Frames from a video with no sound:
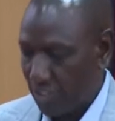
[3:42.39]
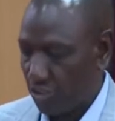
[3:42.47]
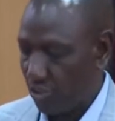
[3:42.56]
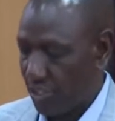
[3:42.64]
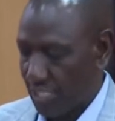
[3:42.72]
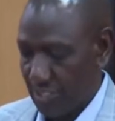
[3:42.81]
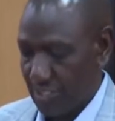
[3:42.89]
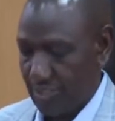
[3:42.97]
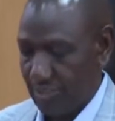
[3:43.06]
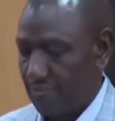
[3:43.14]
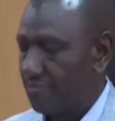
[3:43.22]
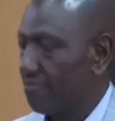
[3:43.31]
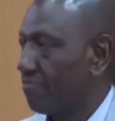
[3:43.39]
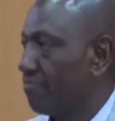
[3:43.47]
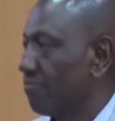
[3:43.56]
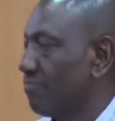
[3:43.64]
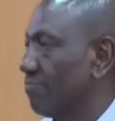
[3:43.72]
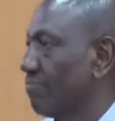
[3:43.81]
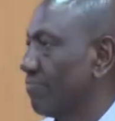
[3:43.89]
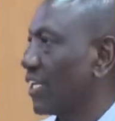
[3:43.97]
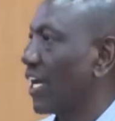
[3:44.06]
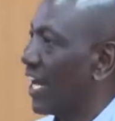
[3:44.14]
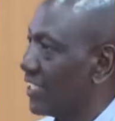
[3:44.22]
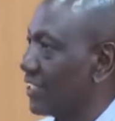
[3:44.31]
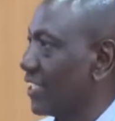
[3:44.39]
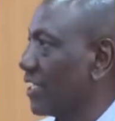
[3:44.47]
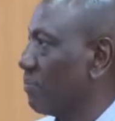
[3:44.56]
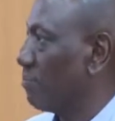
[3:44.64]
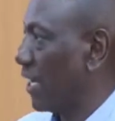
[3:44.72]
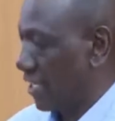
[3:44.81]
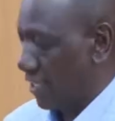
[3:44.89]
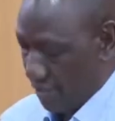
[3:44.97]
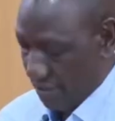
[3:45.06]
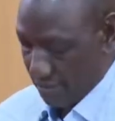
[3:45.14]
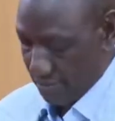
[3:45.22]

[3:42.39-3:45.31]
the shoulders, the lighter the burden.